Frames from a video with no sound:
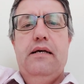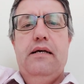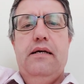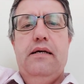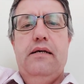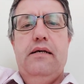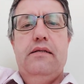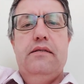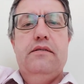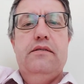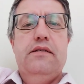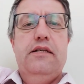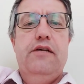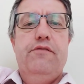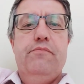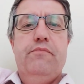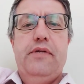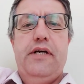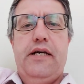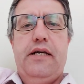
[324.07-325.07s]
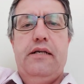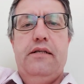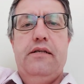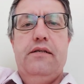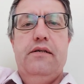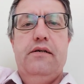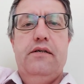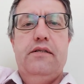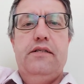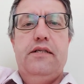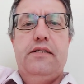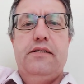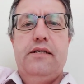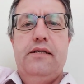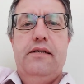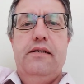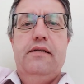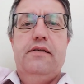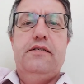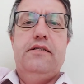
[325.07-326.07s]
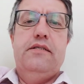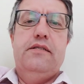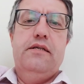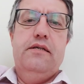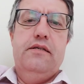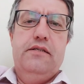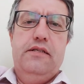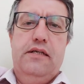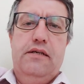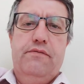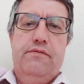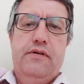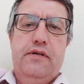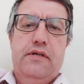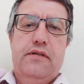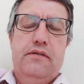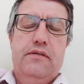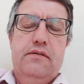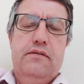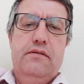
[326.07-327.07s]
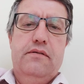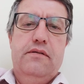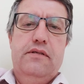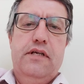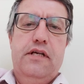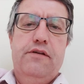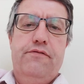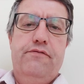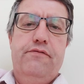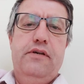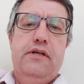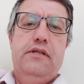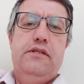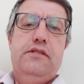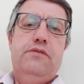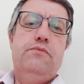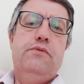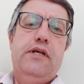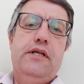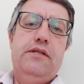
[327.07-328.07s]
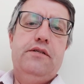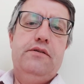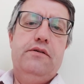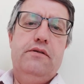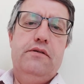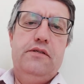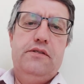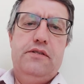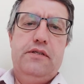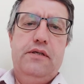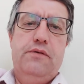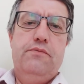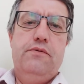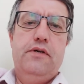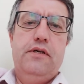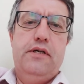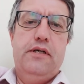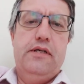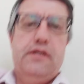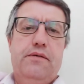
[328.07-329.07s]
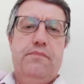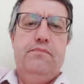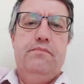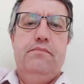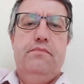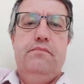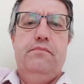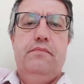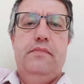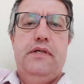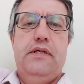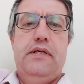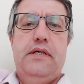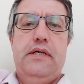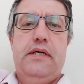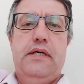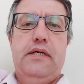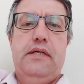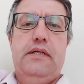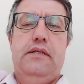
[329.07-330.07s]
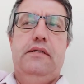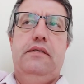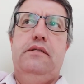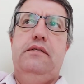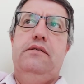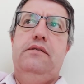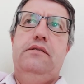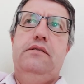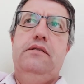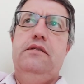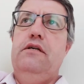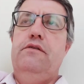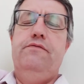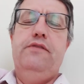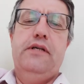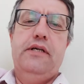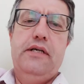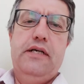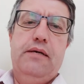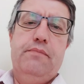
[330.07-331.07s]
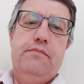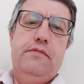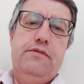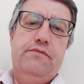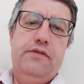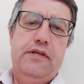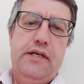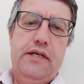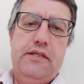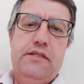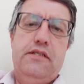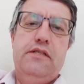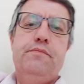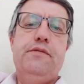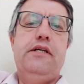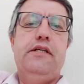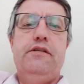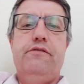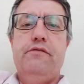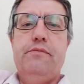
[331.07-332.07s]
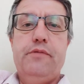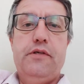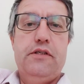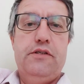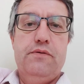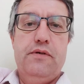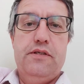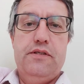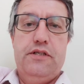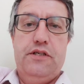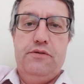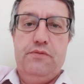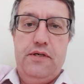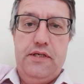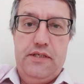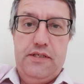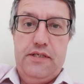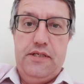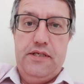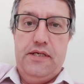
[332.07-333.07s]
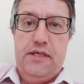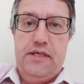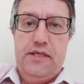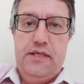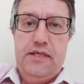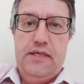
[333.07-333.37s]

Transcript: And even back in the 90s, they did a study that if things went on as they were and nothing happened, they estimated that by 2020,